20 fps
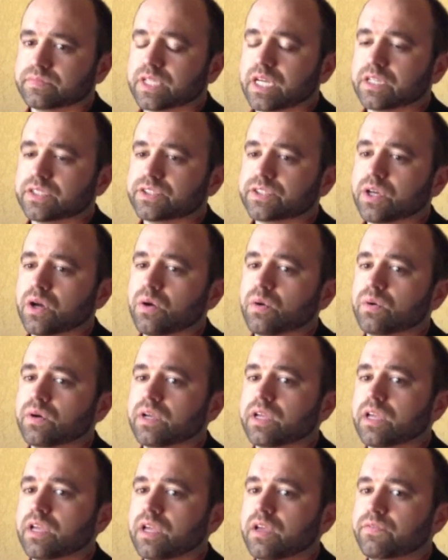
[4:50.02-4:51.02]
So
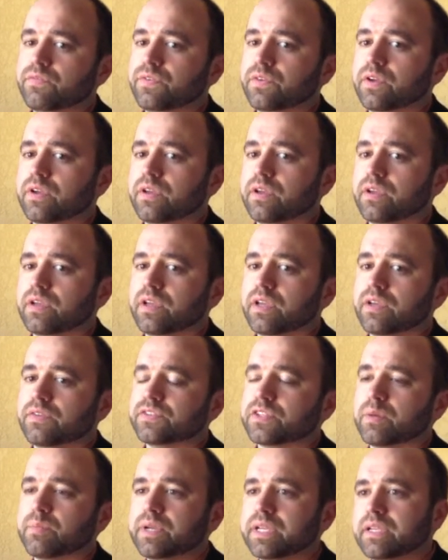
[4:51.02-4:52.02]
if
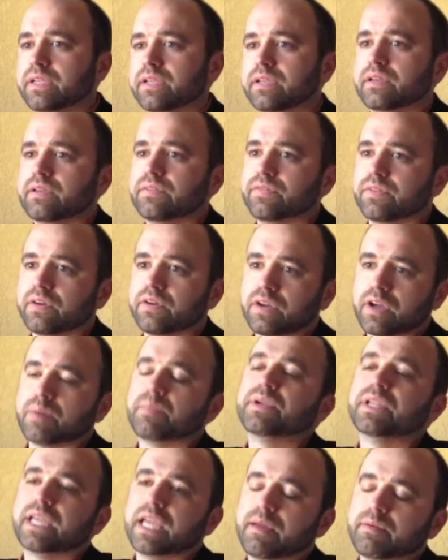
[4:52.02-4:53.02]
a
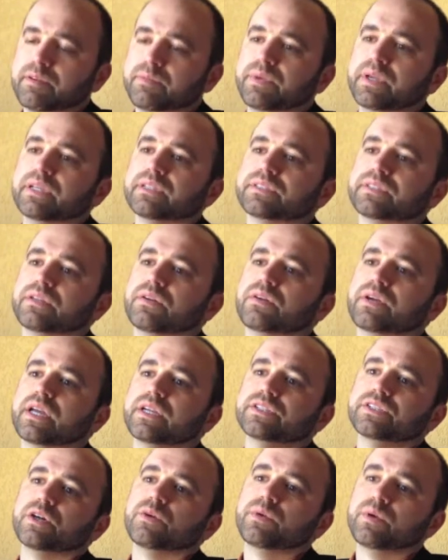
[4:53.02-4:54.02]
company came to me and said, "Okay,
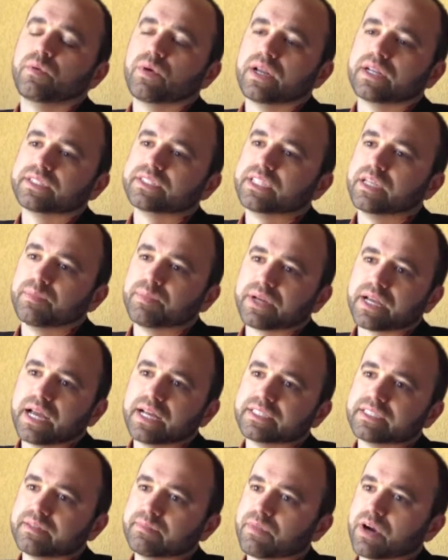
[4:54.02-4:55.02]
Joe, we want to set up a
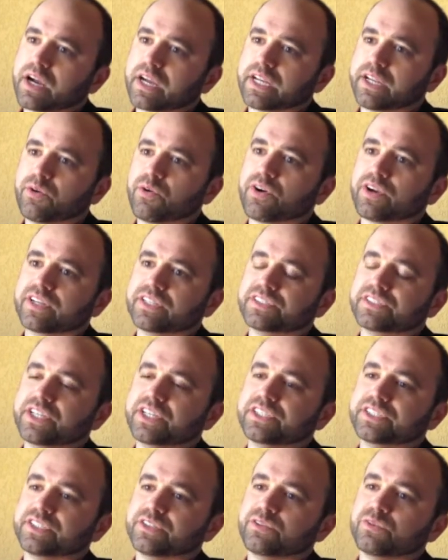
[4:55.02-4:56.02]
content marketing
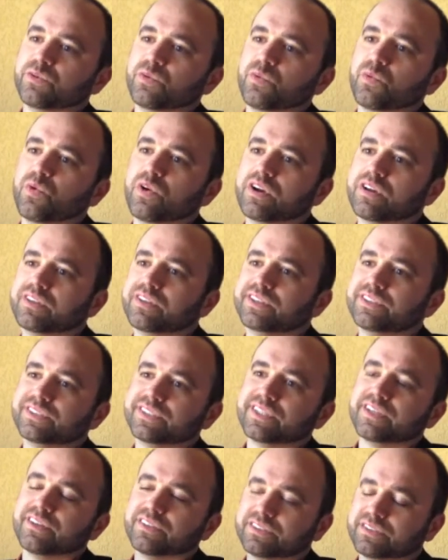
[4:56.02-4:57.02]
organization. What are these
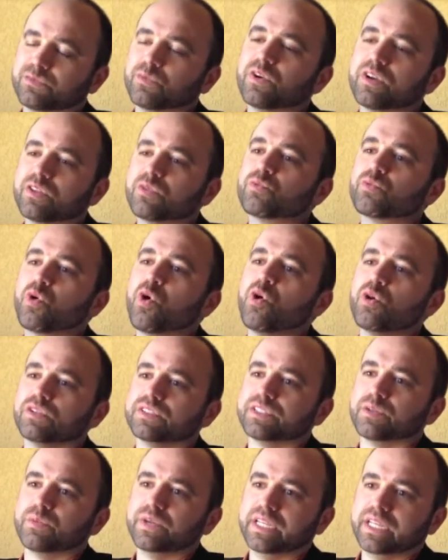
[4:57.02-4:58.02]
skills? What are the roles
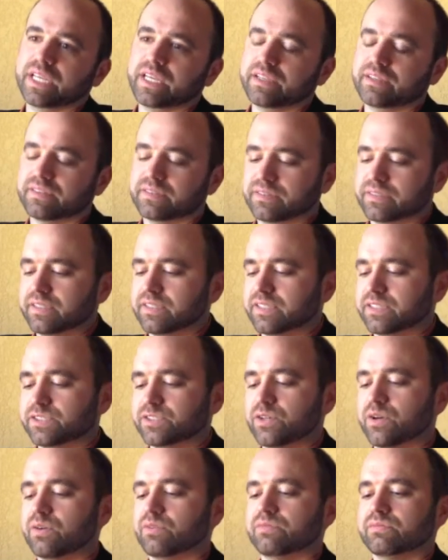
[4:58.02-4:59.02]
that we need?" Yeah.
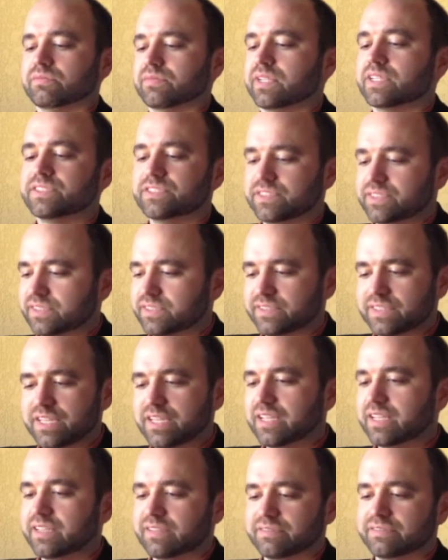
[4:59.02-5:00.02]
So let's just
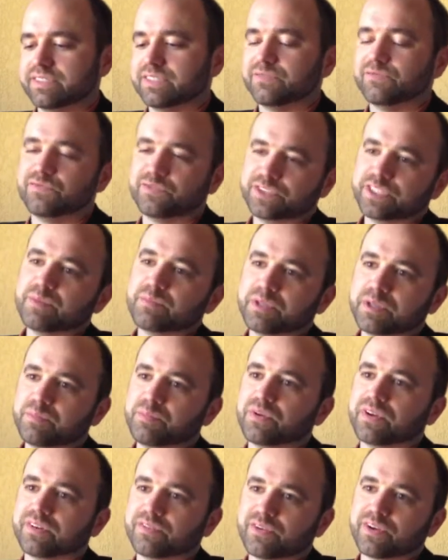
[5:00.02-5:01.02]
simply
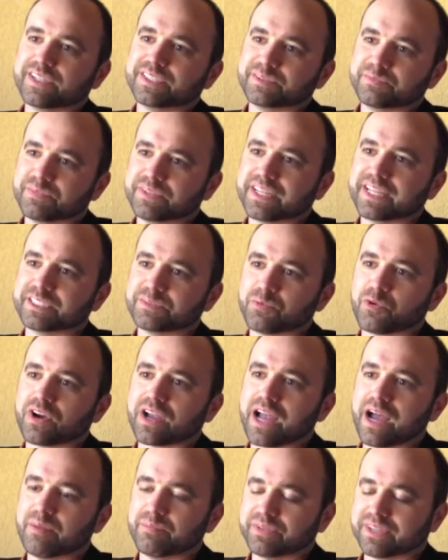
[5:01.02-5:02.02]
put, of course, it gets more
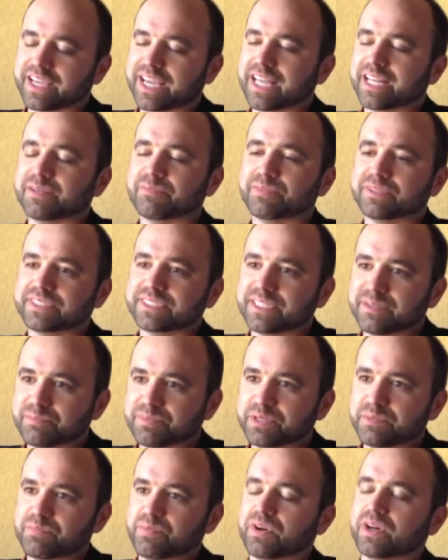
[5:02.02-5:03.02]
complicated, but
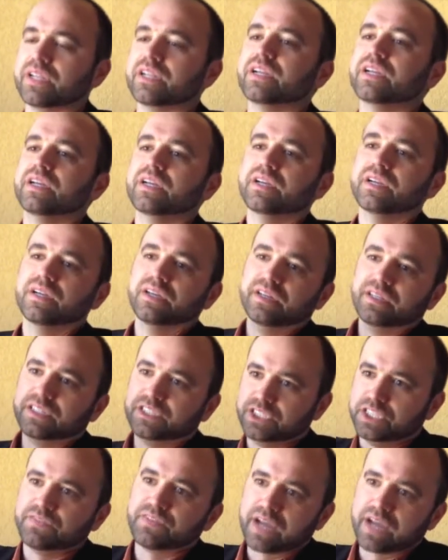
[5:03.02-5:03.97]
simply put, the chief